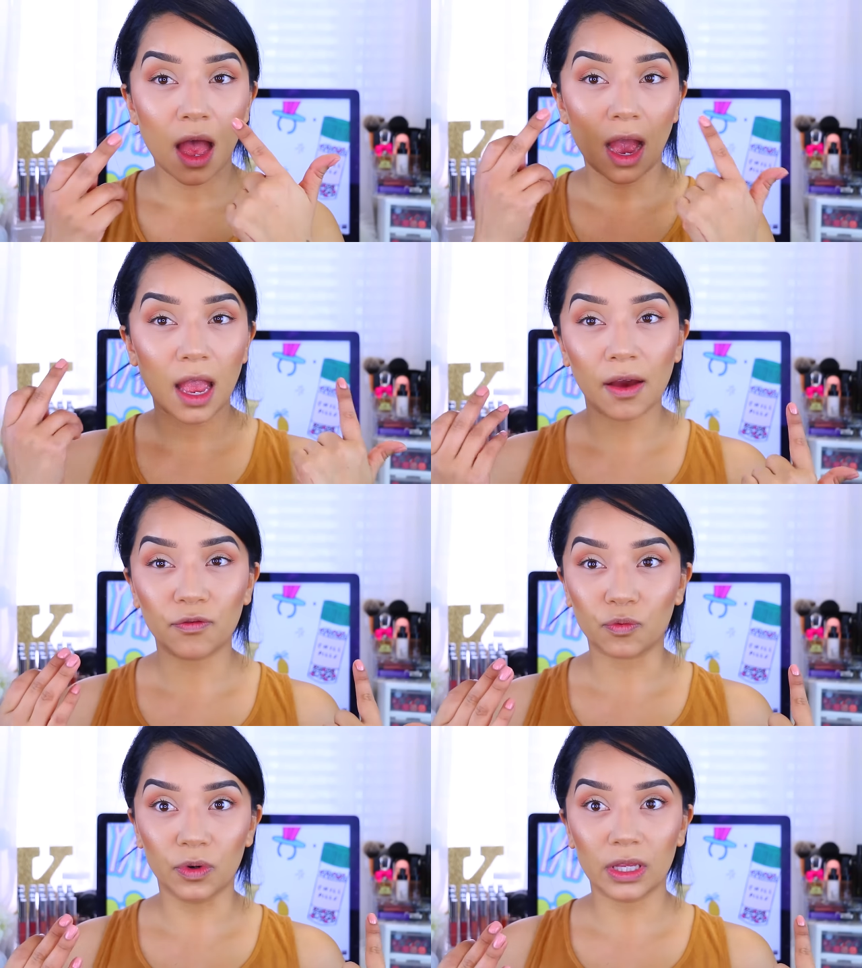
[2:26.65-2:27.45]
I
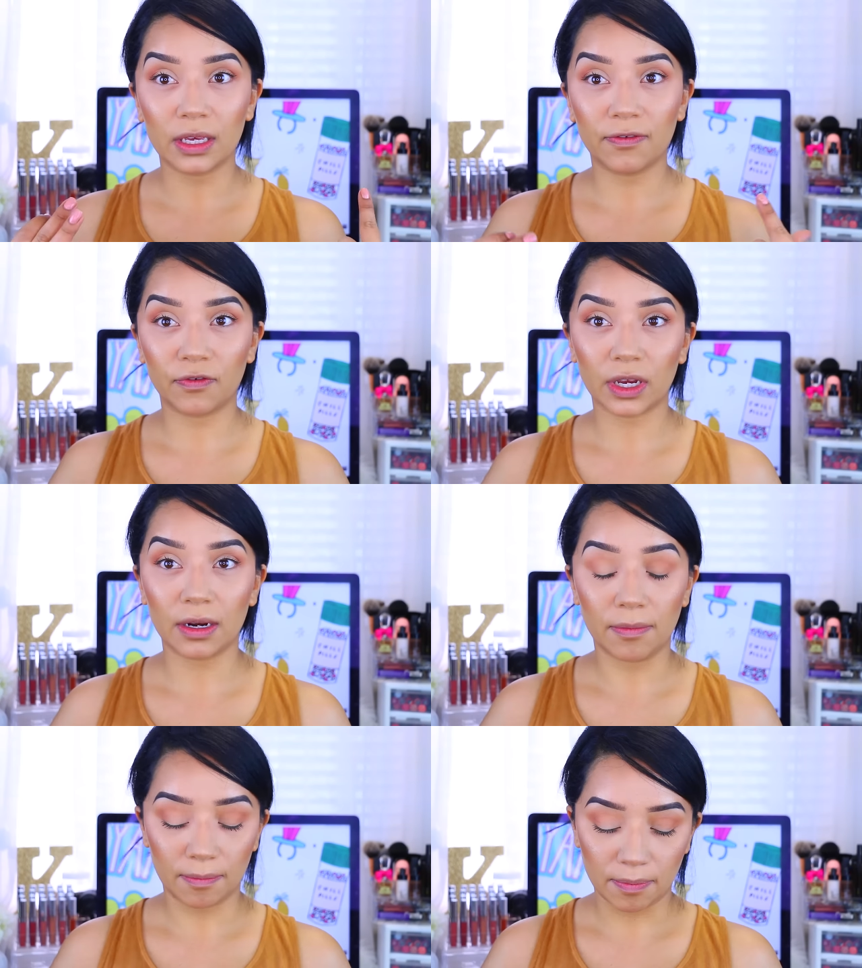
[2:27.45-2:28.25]
have really
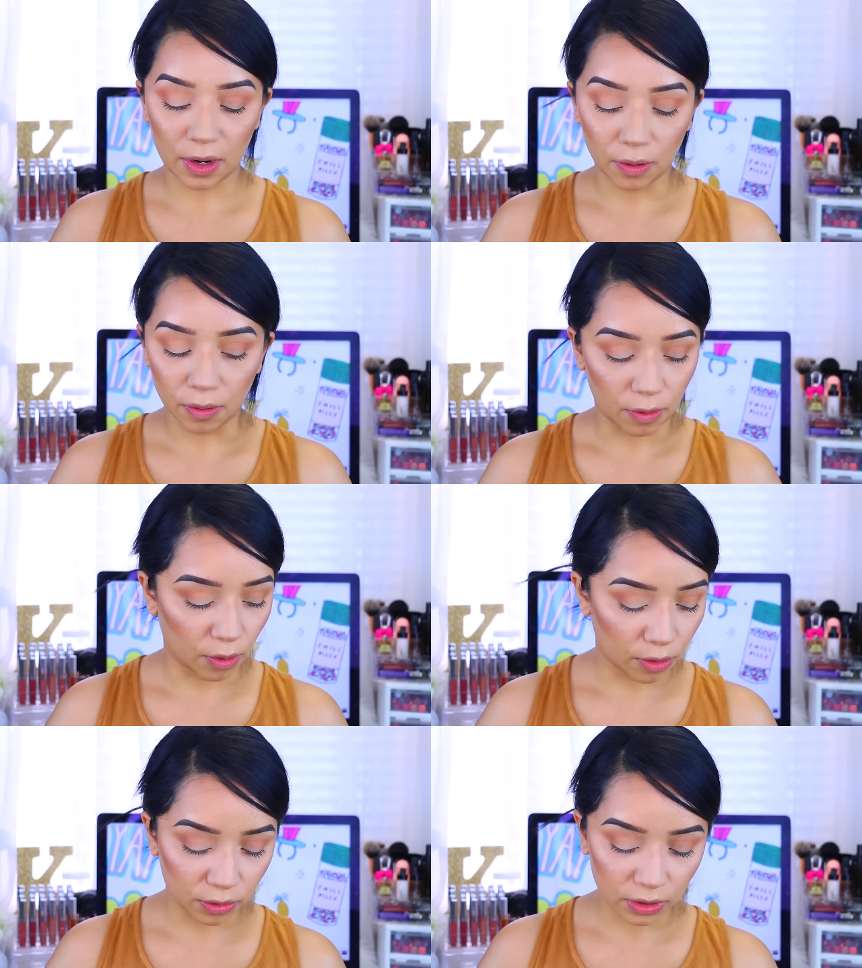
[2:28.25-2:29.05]
freaking big
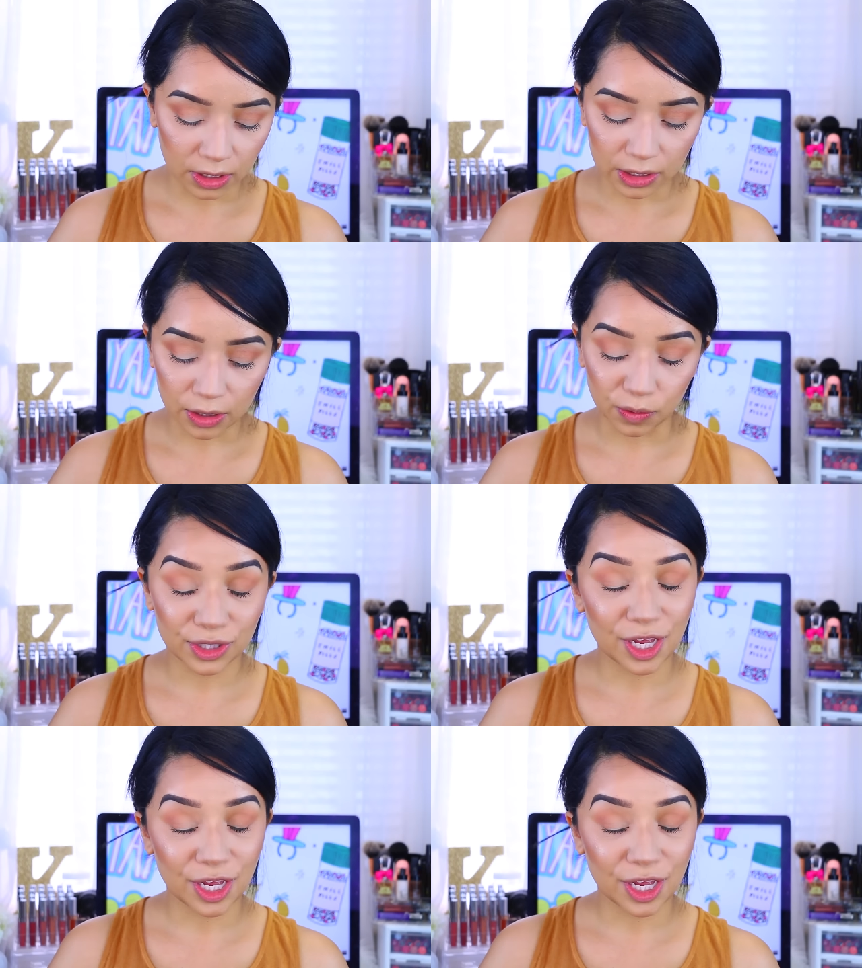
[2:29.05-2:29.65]
ol' ojos, so